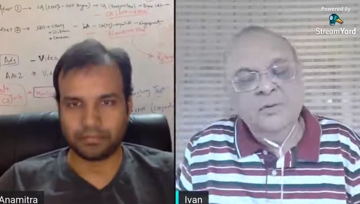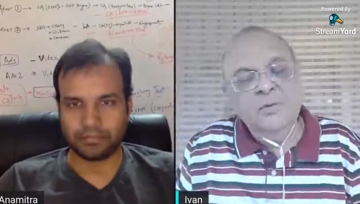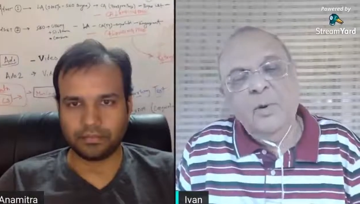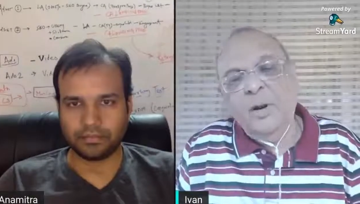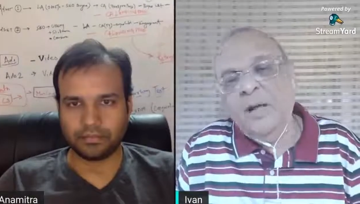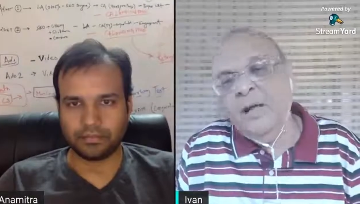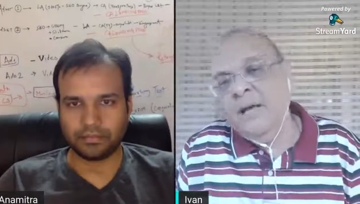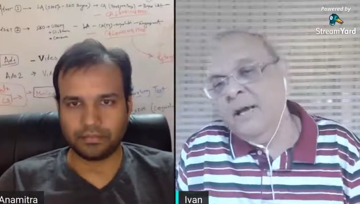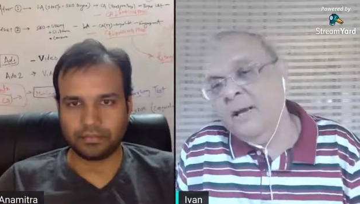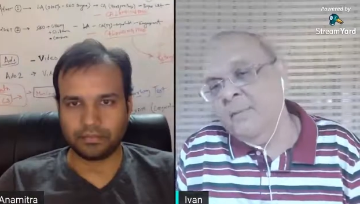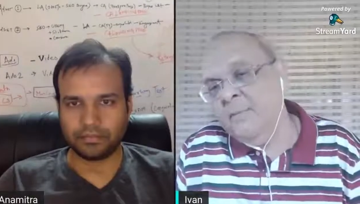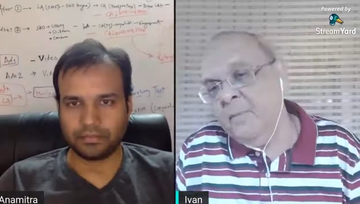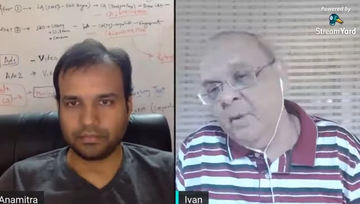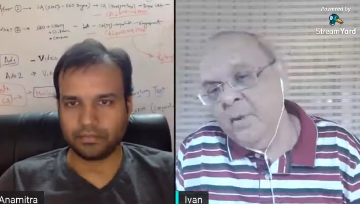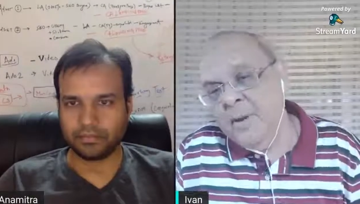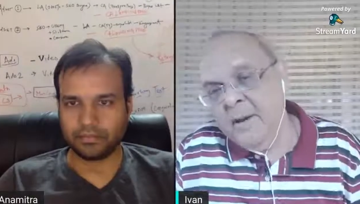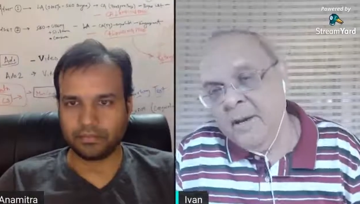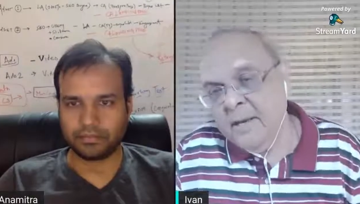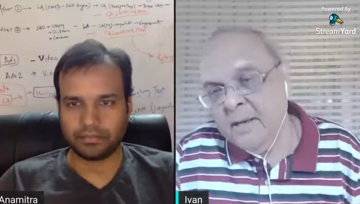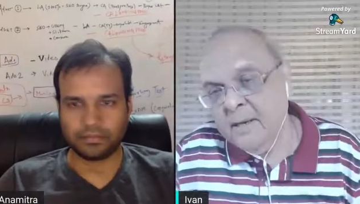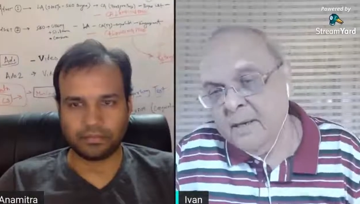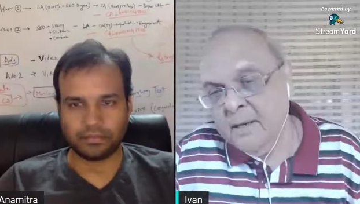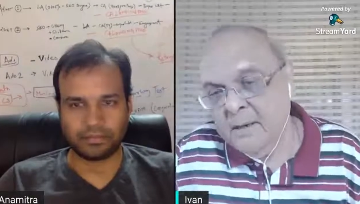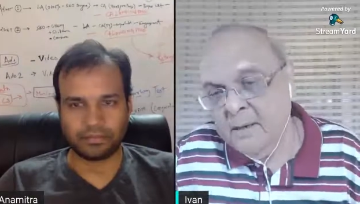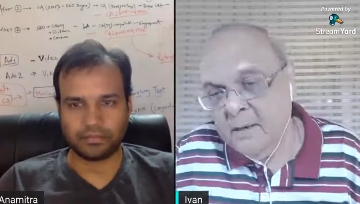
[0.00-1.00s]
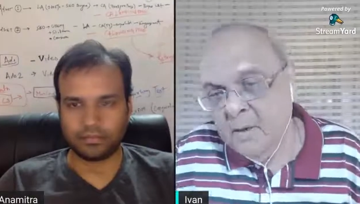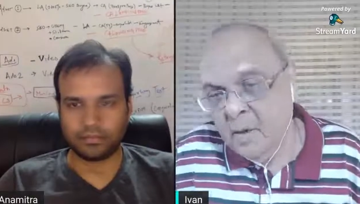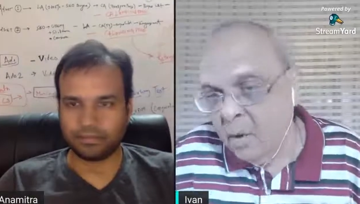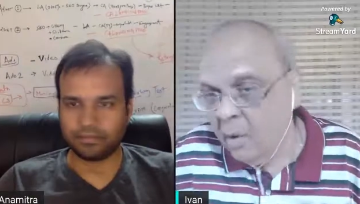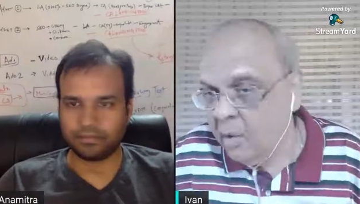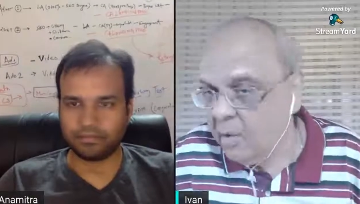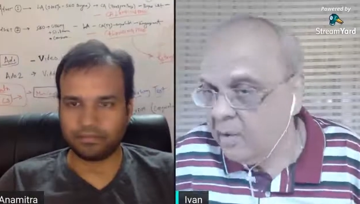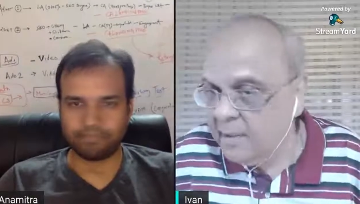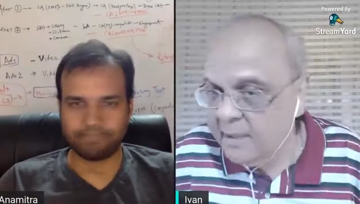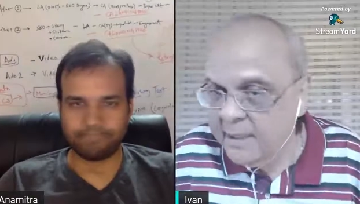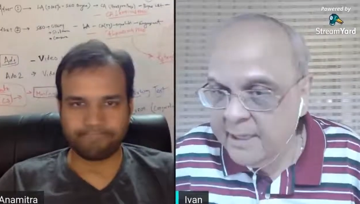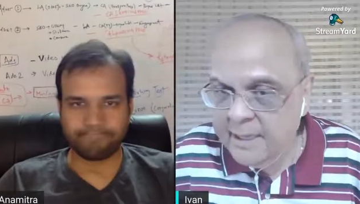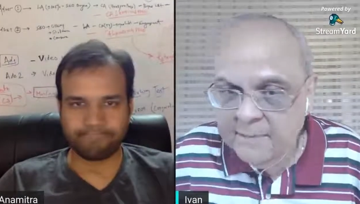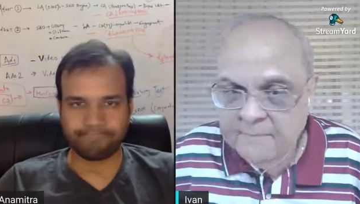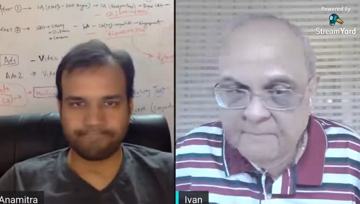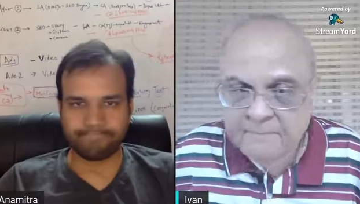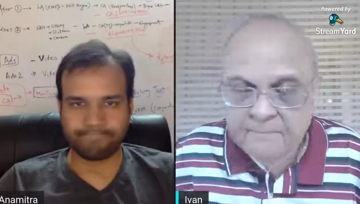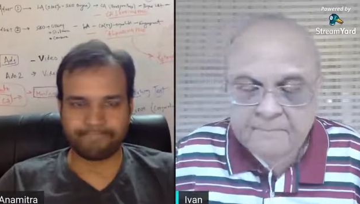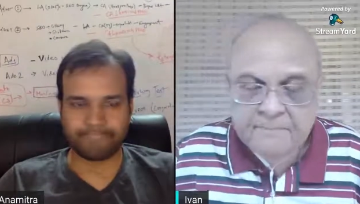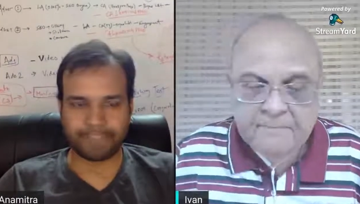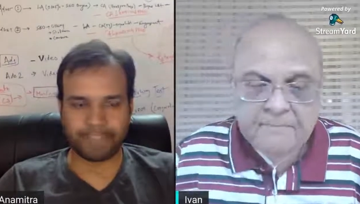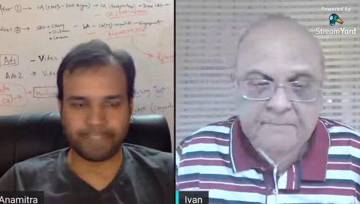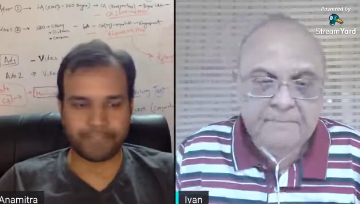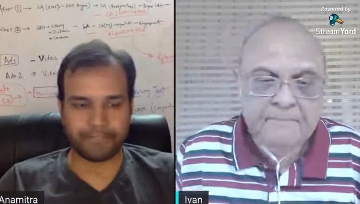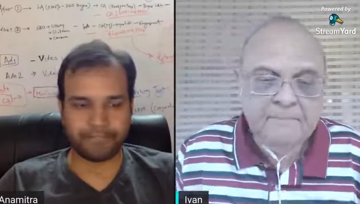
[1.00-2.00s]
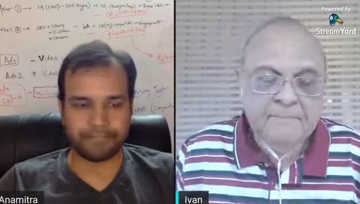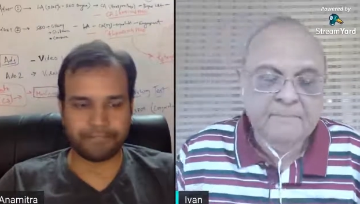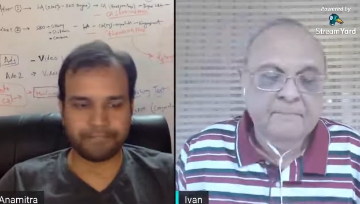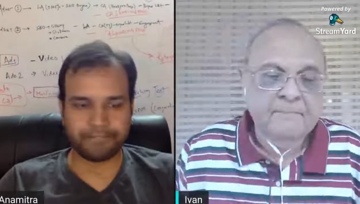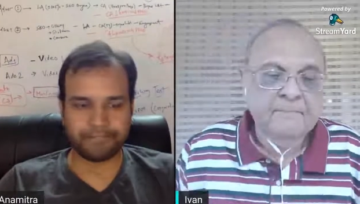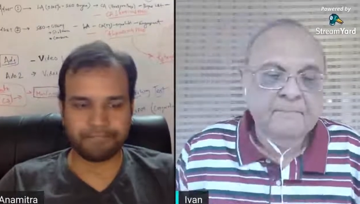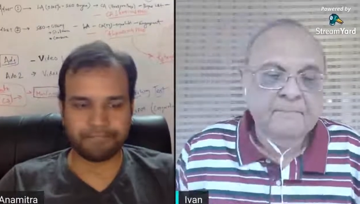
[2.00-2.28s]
Speaker 1: This is what I keep doing all the time.